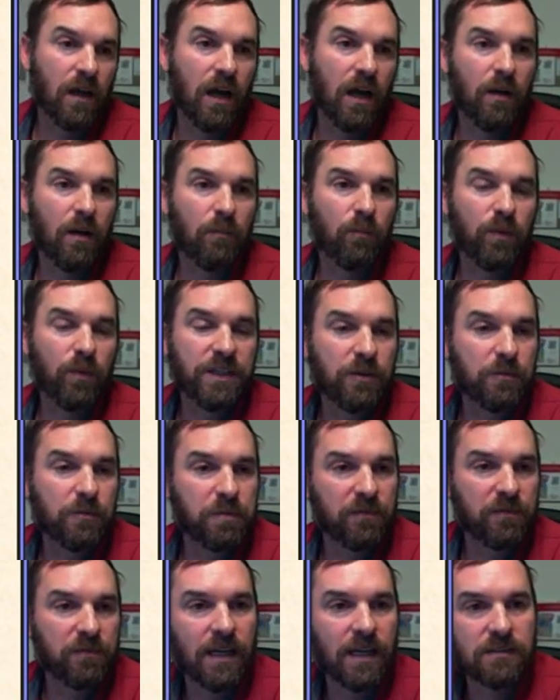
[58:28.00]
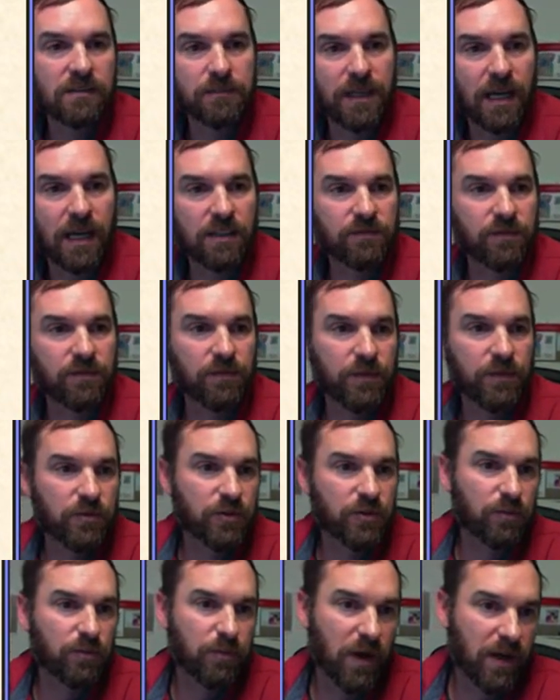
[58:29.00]
Um, we do provide some guidance for
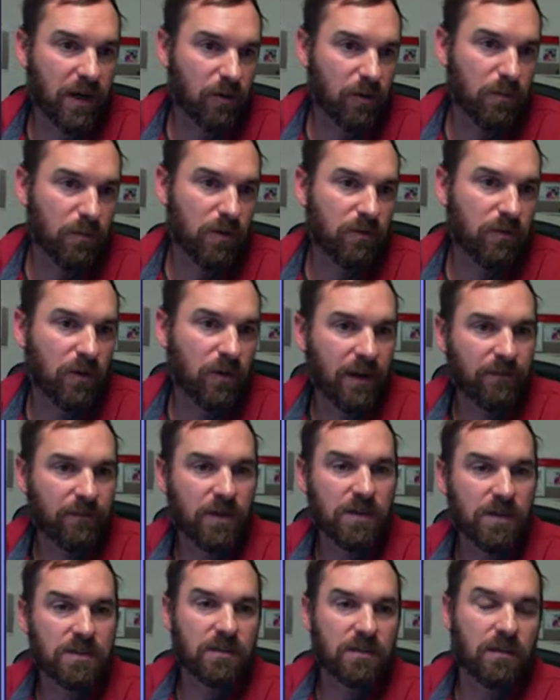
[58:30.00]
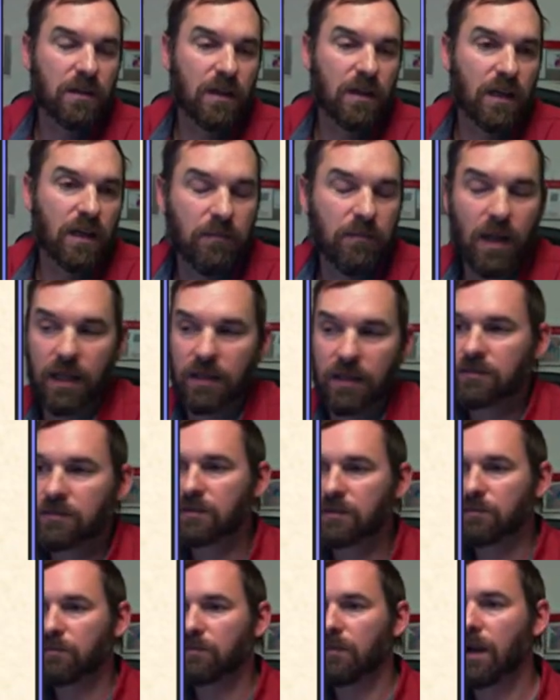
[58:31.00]
future predator removal efforts um,
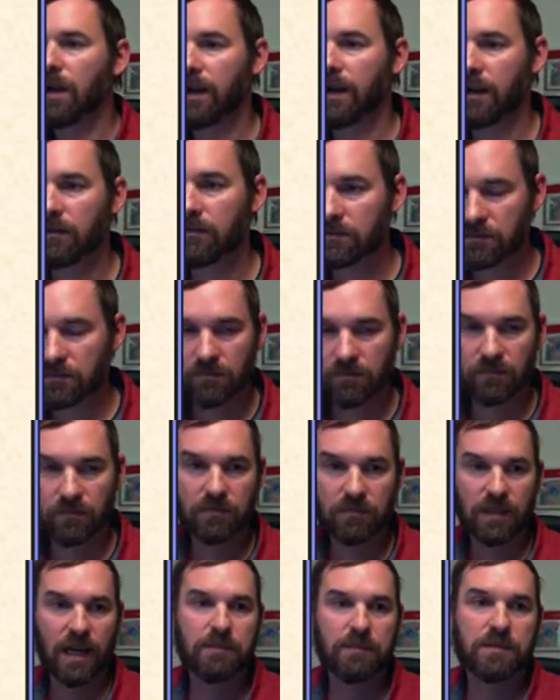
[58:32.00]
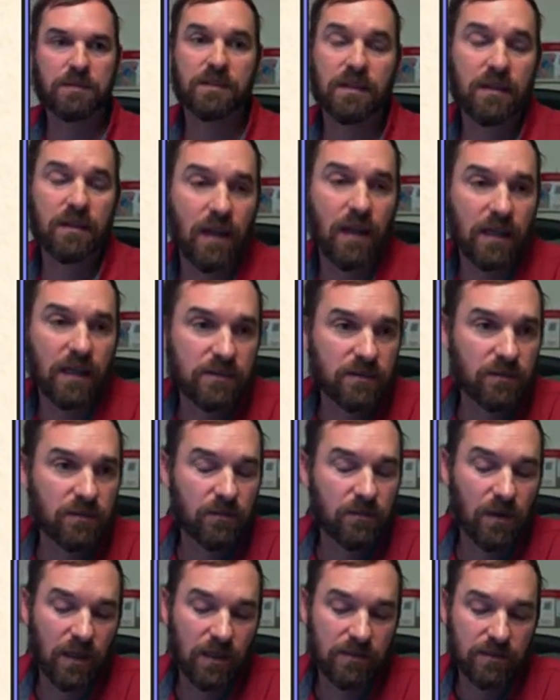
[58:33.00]
and some eh, times
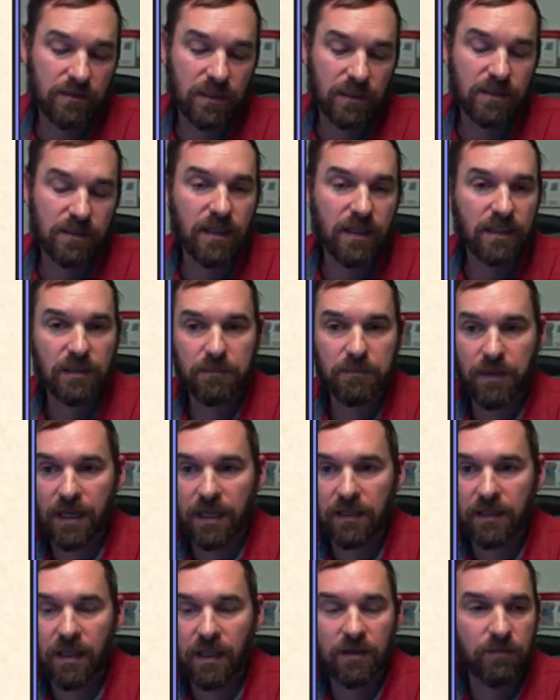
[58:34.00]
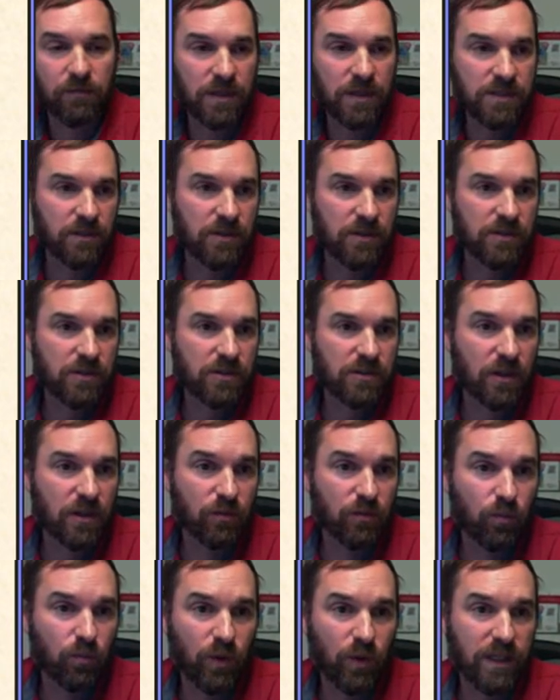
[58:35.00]
as, as, conducted by a lot of researchers
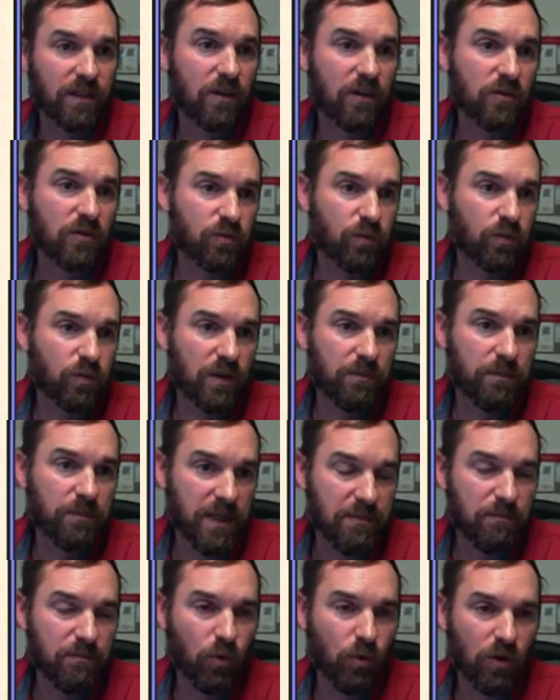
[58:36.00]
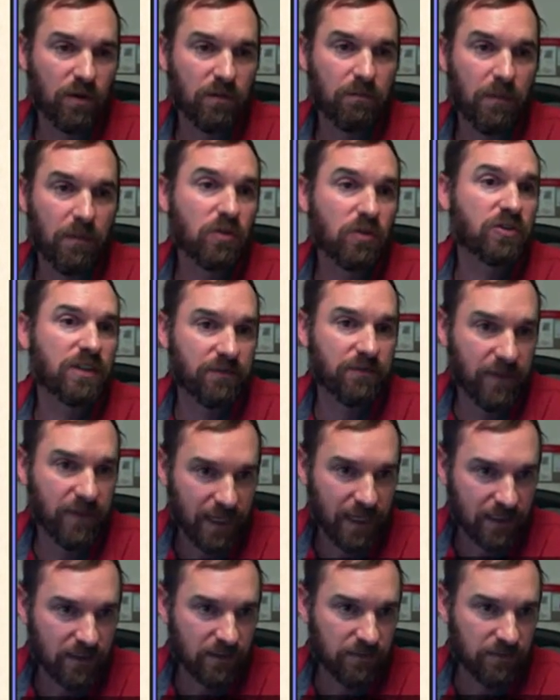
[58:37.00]
on when those would be more most
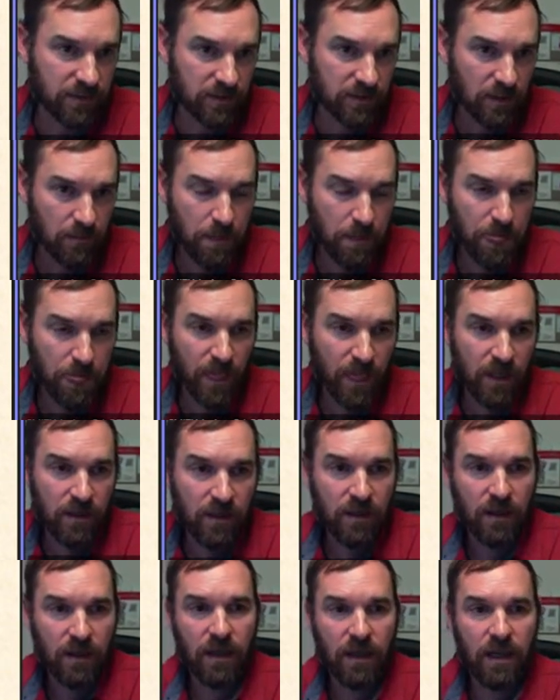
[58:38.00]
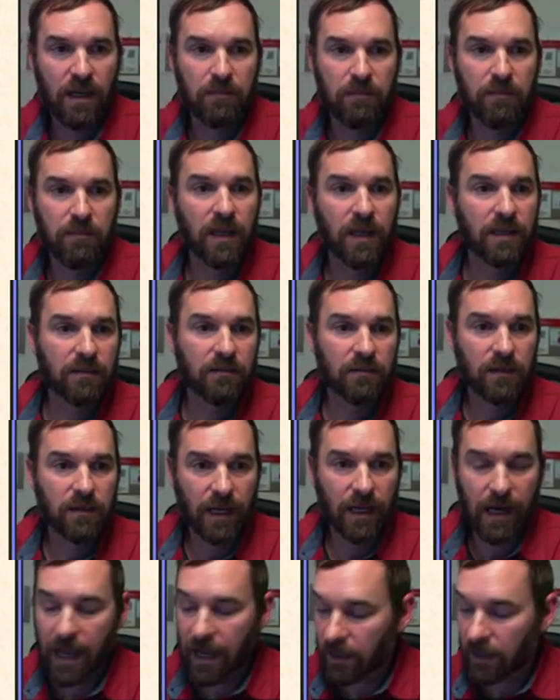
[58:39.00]
effective um, and
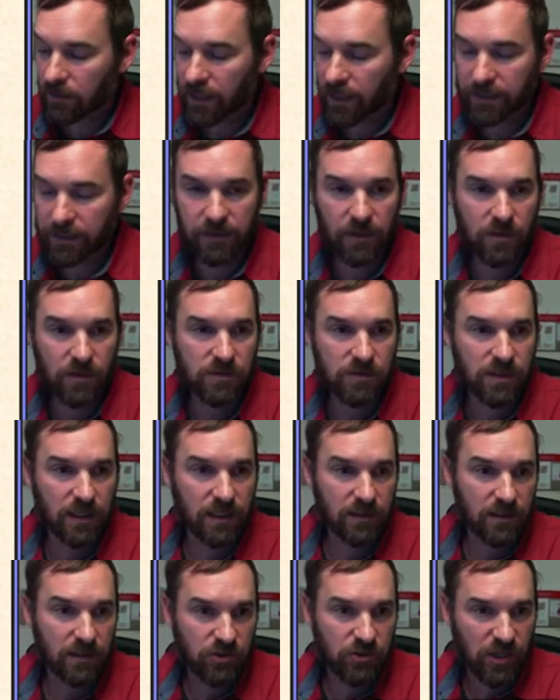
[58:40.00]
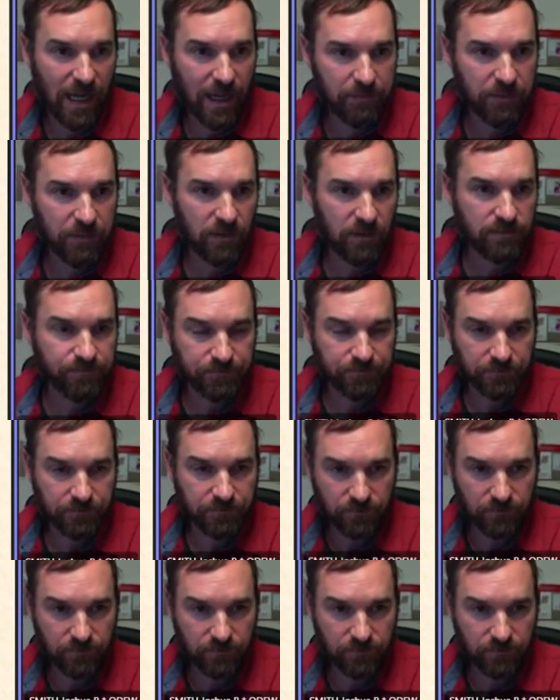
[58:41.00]
kind of outline those in the chapter.